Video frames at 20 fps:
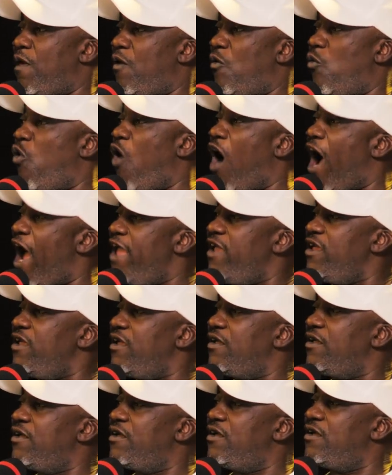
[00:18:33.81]
Why?
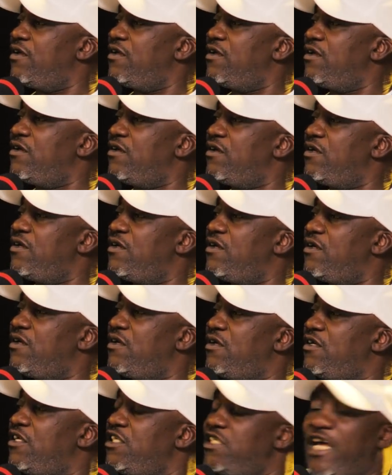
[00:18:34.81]

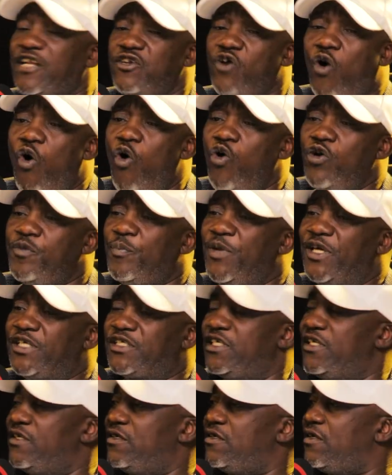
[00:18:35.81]
He's an old
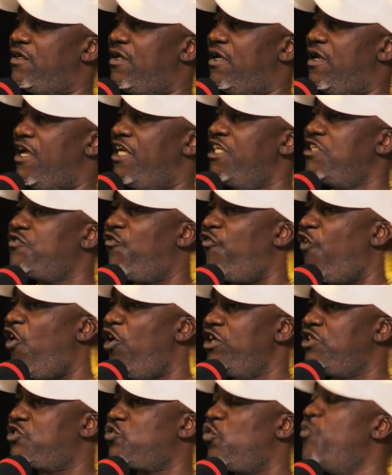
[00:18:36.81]
person. His
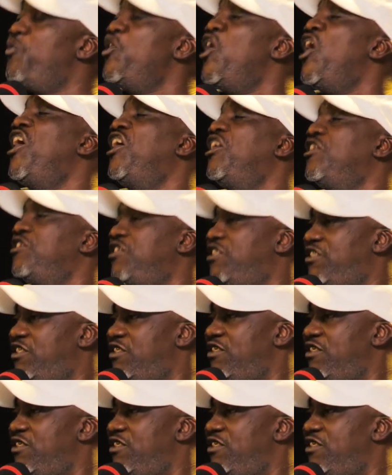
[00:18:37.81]
voice will be heard.